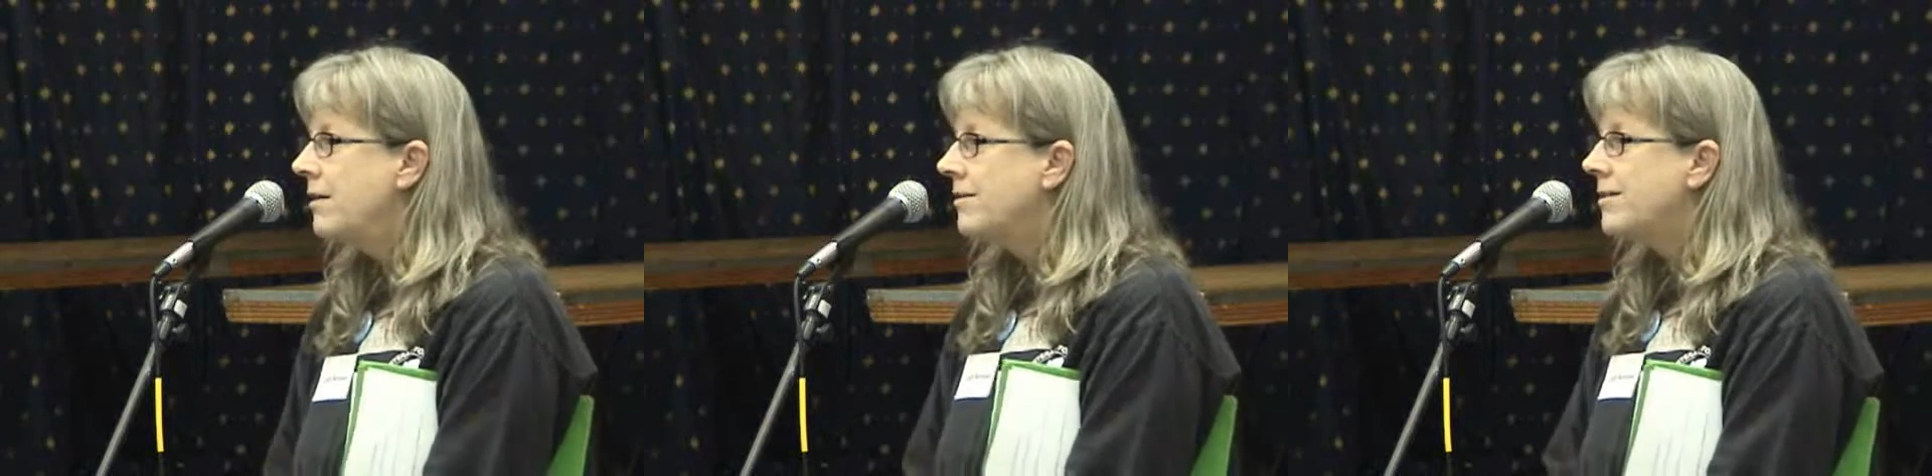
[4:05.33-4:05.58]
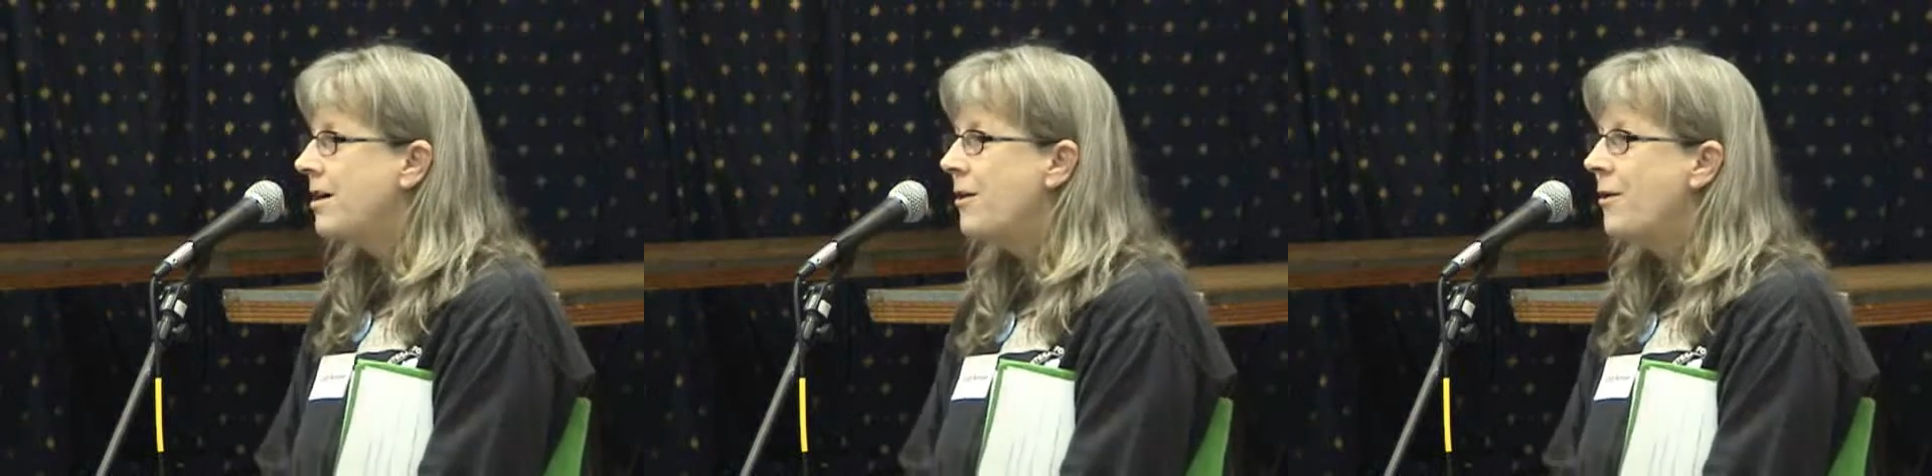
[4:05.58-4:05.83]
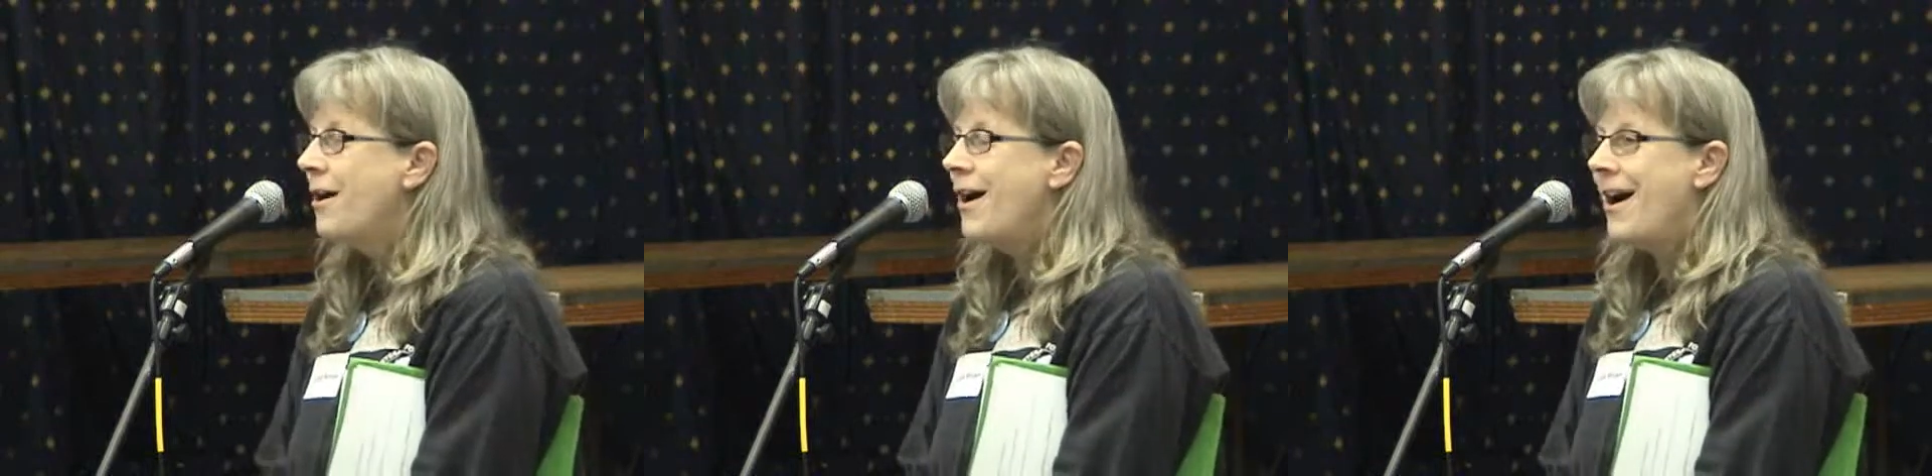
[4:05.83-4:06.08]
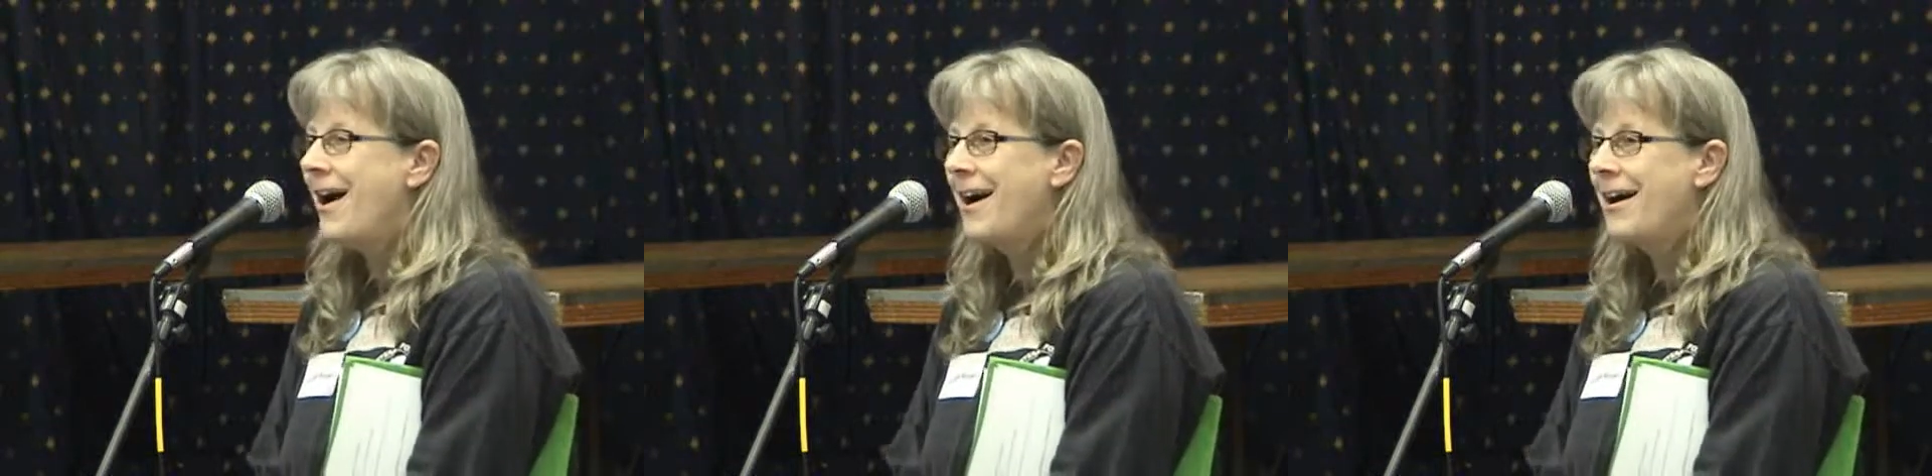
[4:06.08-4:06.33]
So
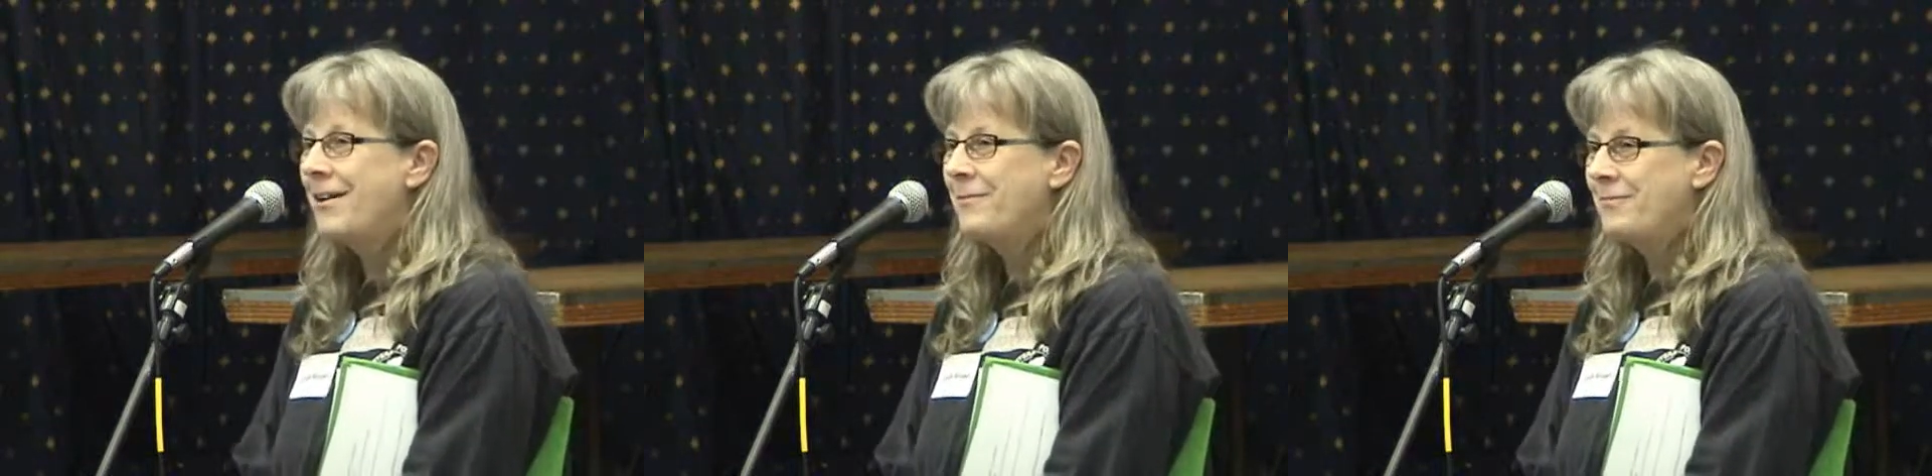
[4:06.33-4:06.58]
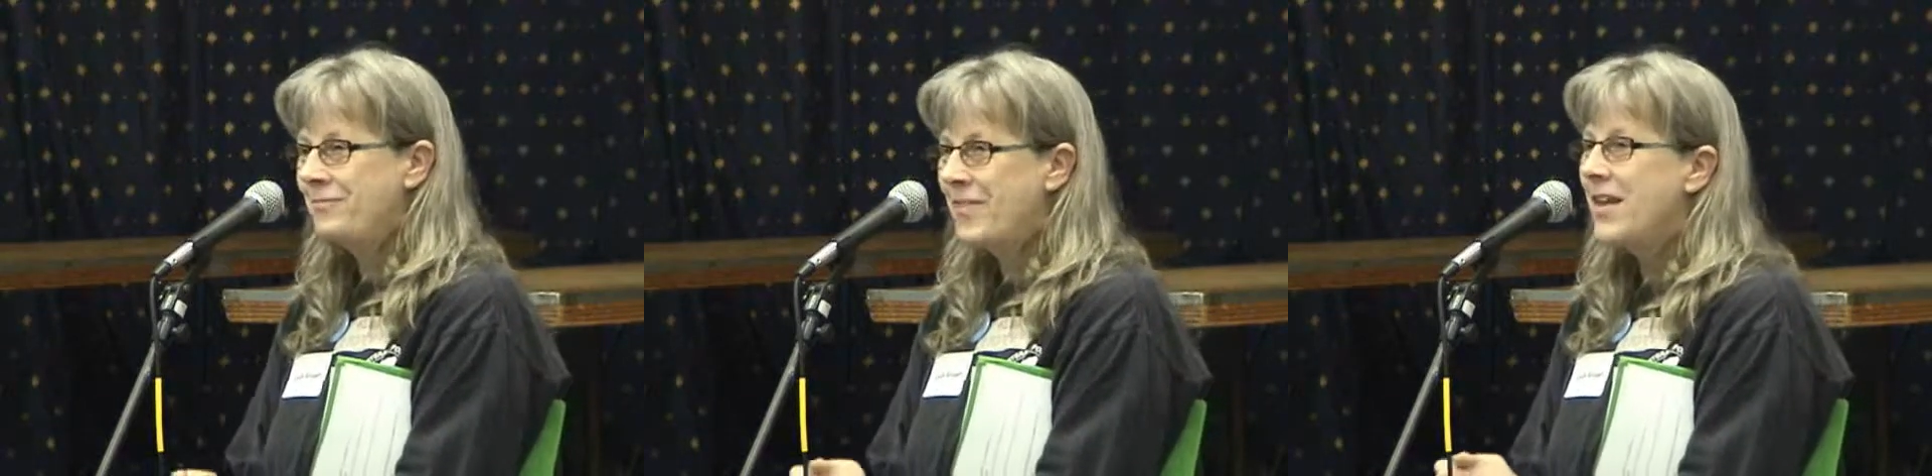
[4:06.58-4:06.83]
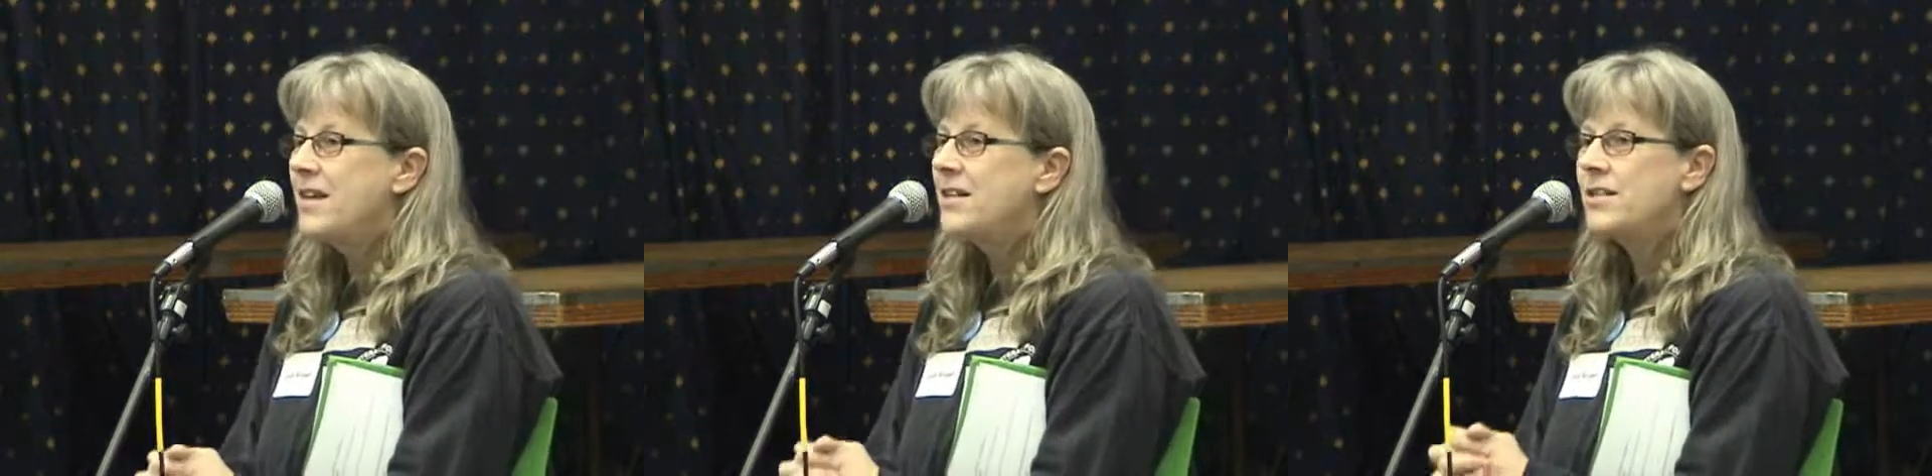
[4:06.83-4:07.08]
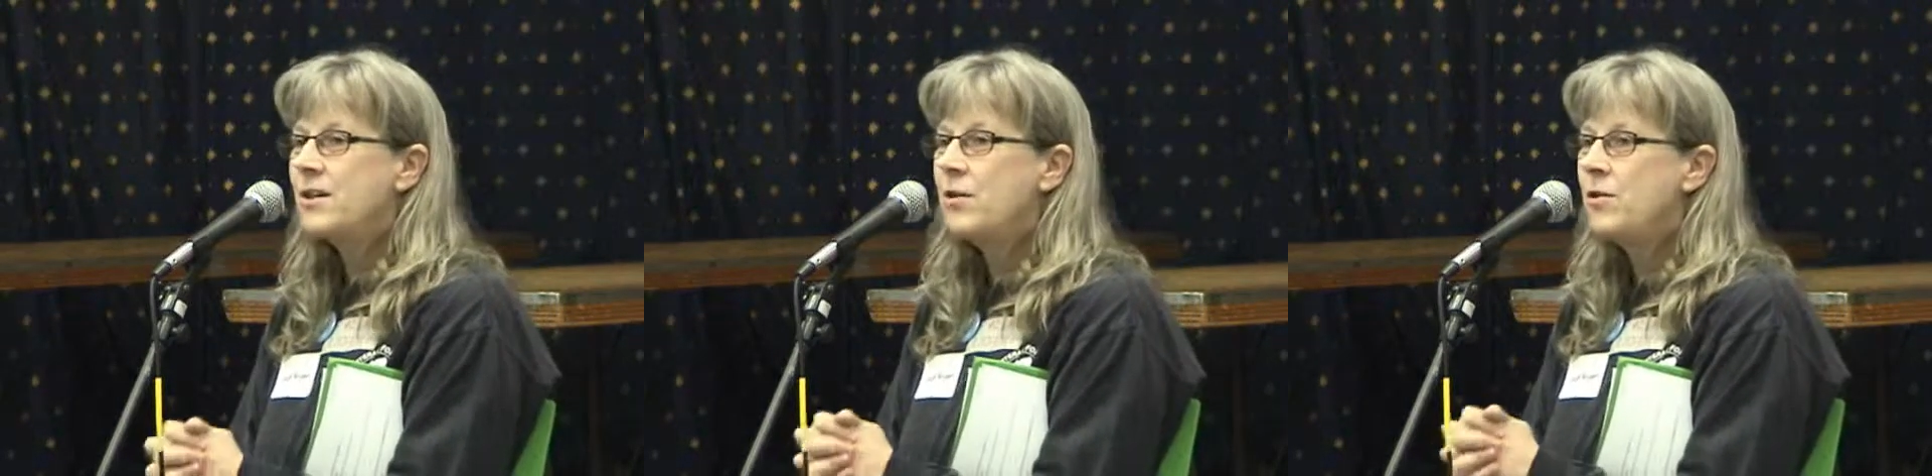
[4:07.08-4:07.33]

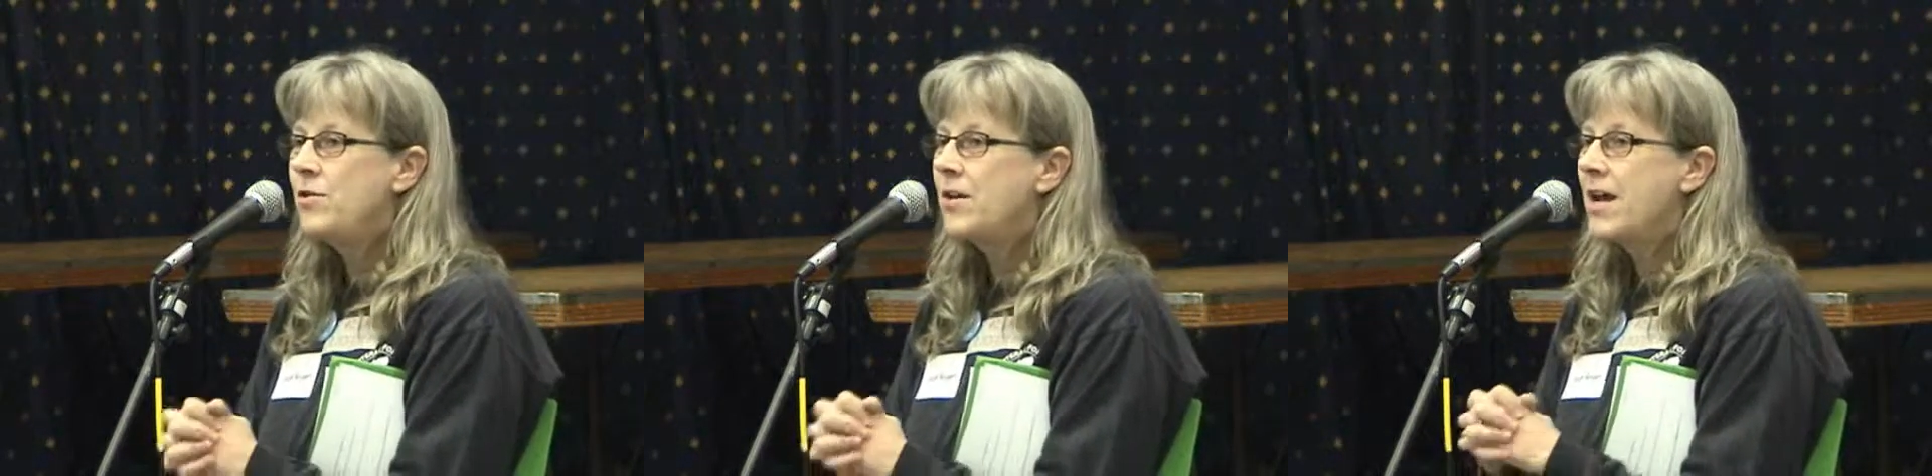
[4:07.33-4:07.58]
you